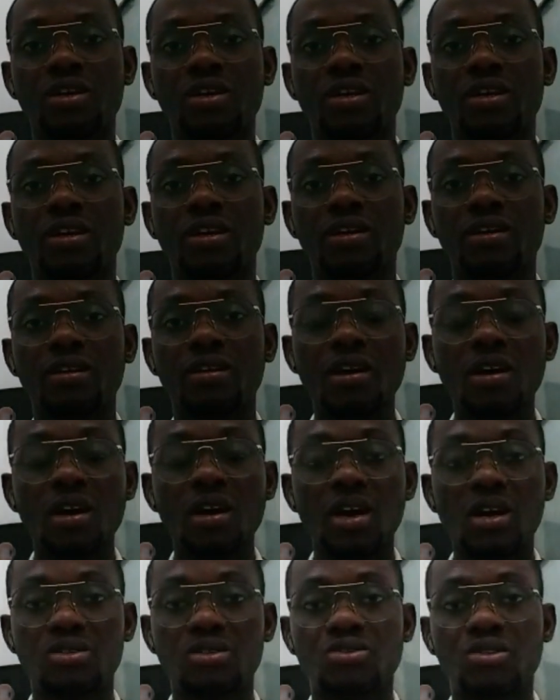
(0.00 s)
get the
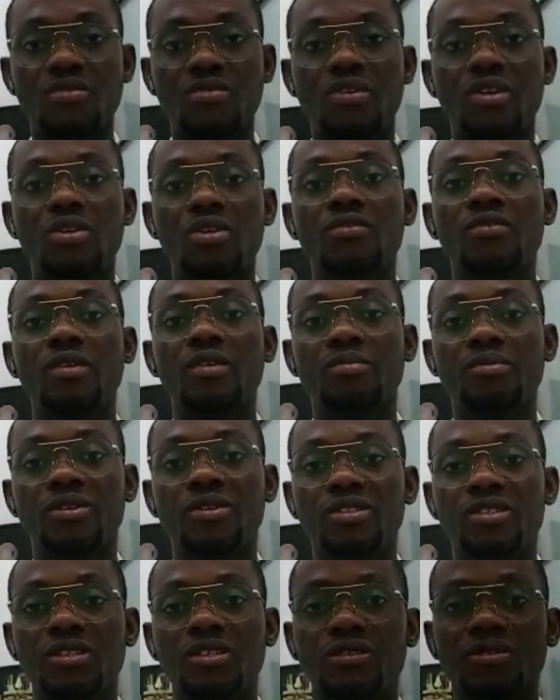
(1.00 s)
actual value of the
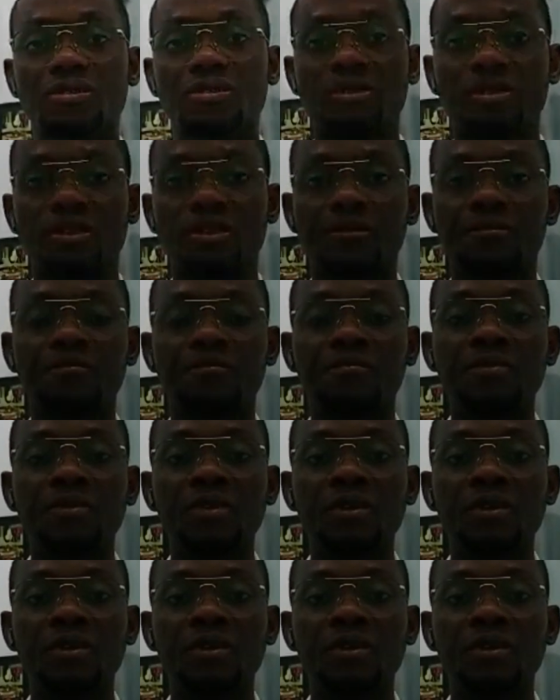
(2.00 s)
pressures. Okay.